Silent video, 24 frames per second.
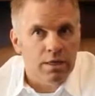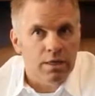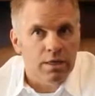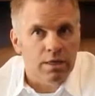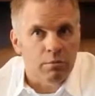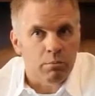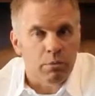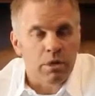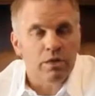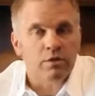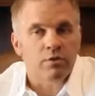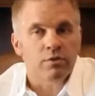In
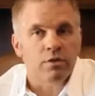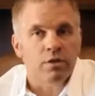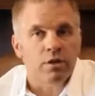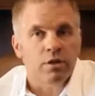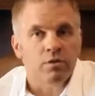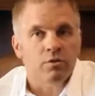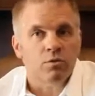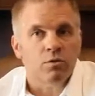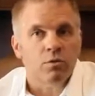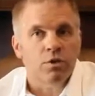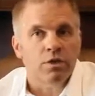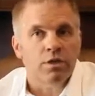the means
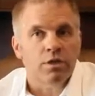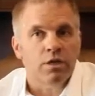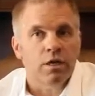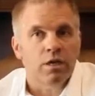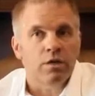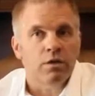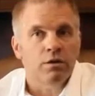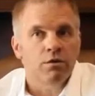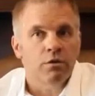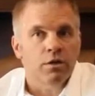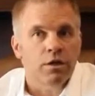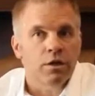test, we
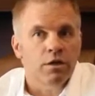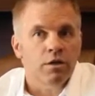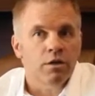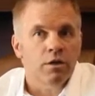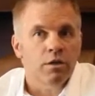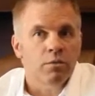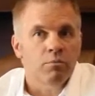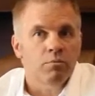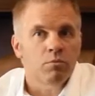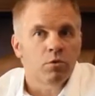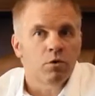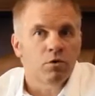take your
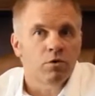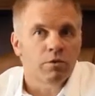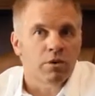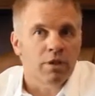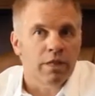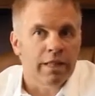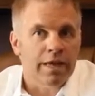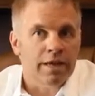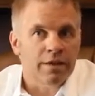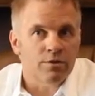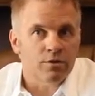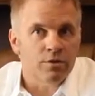income over the
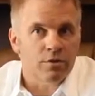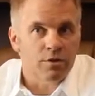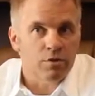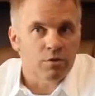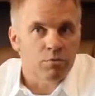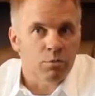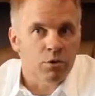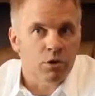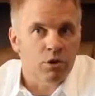last 6